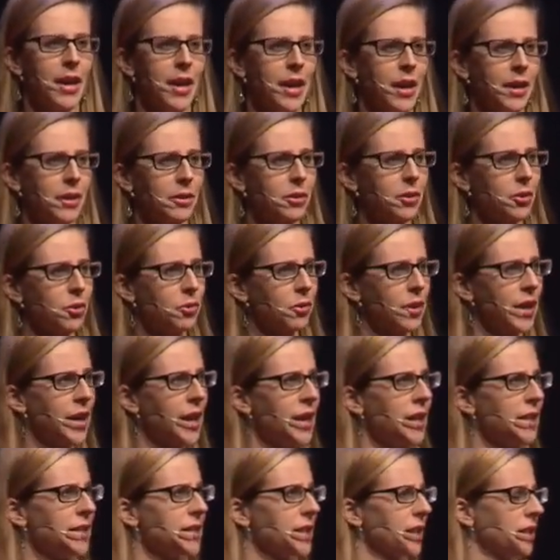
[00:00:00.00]
It
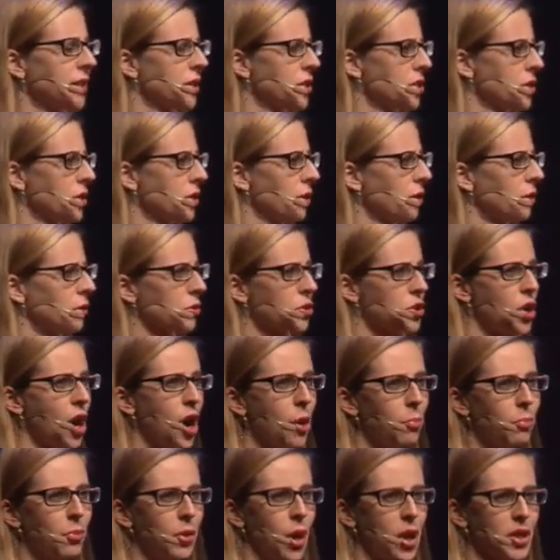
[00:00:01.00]
creates additional
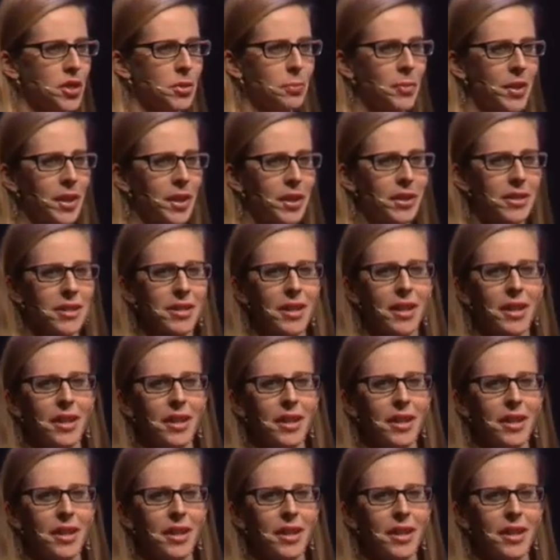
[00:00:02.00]
job prospects.